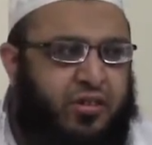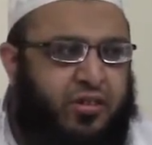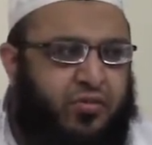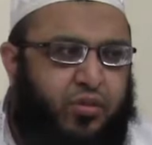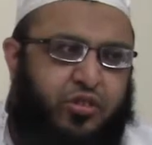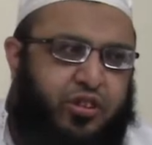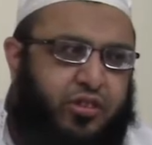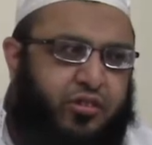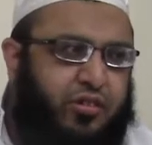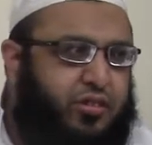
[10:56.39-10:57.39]

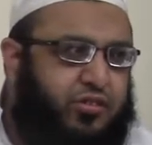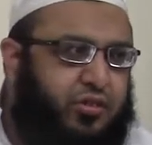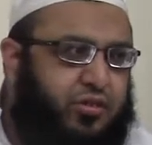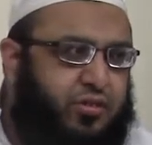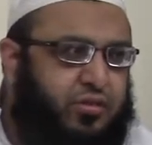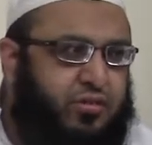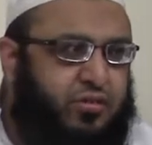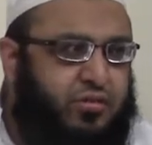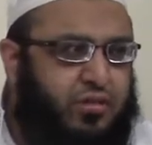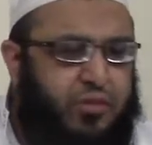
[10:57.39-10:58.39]
1400 years ago.
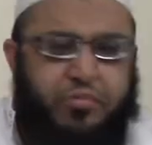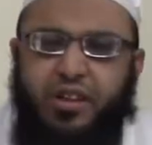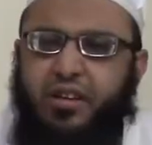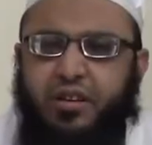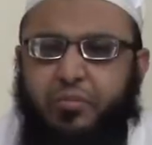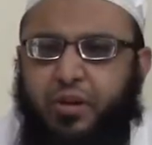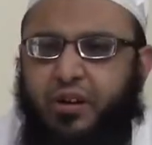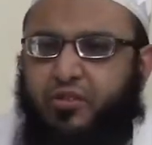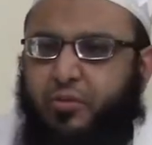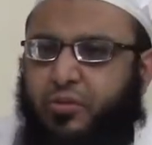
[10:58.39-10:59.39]
Completely
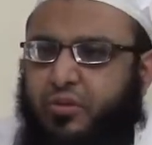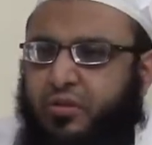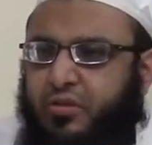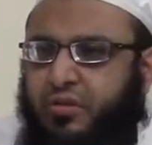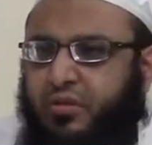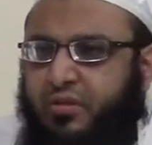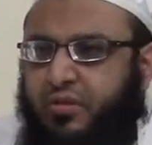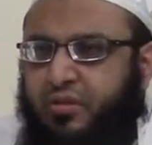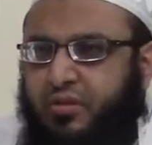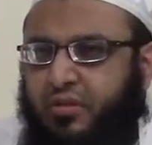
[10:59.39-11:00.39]
impossible.
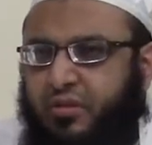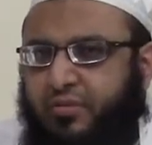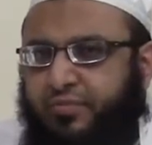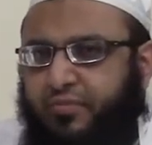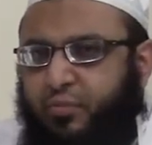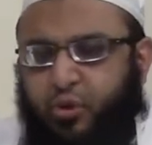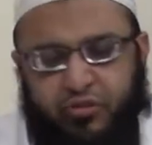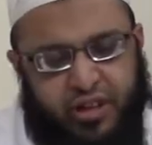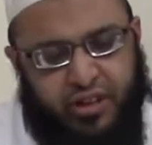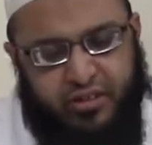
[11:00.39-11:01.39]

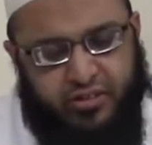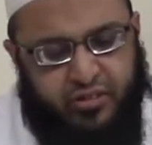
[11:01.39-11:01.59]
Proving that this is